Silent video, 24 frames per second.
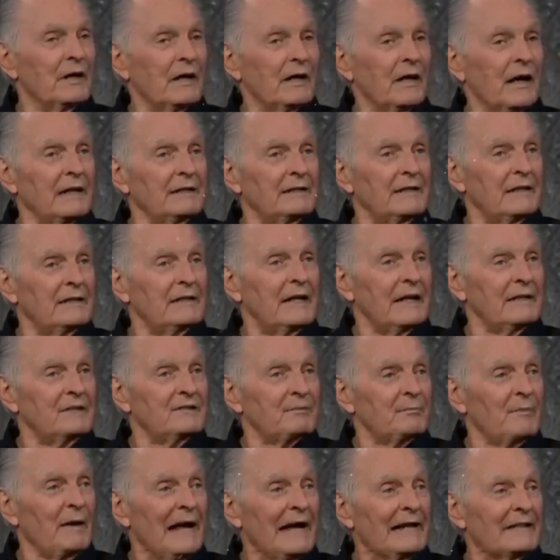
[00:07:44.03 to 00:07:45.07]
loaded.
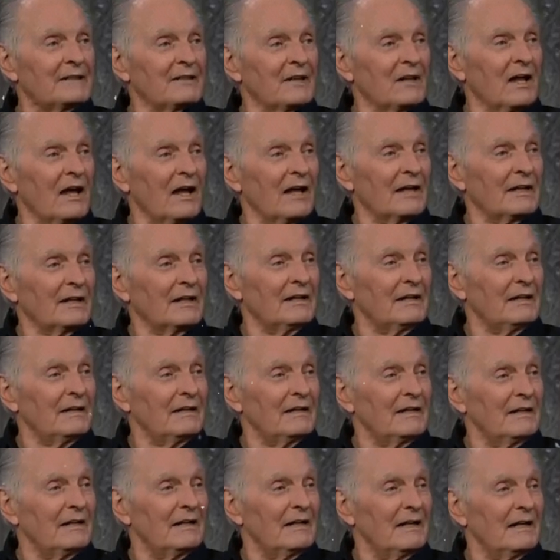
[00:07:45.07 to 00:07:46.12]
He was little over 8
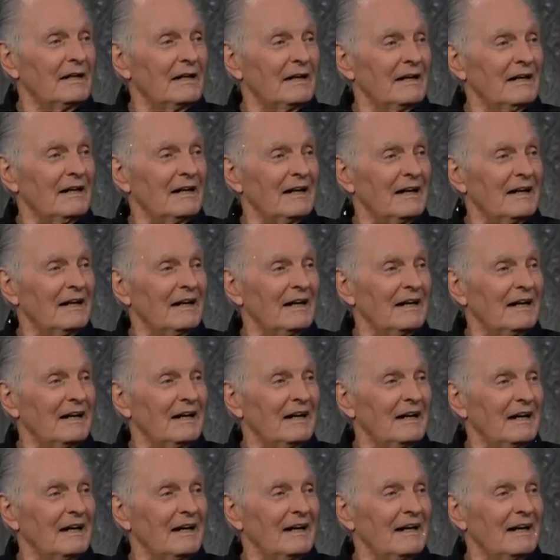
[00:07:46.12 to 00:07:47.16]
inches away from 2
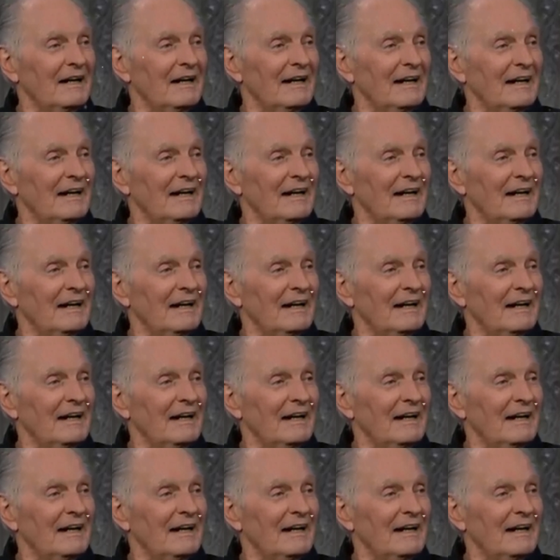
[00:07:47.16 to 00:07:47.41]
shots.